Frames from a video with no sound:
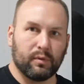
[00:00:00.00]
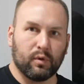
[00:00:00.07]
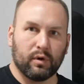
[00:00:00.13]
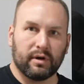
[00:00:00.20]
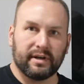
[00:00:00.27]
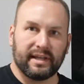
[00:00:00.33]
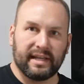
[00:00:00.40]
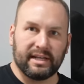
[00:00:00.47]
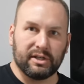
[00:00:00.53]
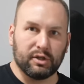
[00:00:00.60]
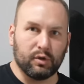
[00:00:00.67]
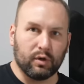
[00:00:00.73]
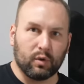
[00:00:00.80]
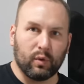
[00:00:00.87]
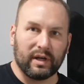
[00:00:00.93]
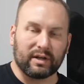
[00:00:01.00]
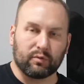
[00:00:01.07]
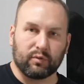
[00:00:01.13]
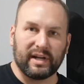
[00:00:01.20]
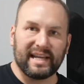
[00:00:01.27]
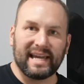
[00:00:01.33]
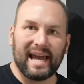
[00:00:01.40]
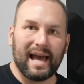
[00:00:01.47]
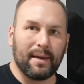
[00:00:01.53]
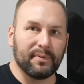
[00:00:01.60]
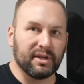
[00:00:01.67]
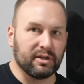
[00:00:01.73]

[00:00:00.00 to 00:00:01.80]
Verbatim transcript: board and do a quick recap.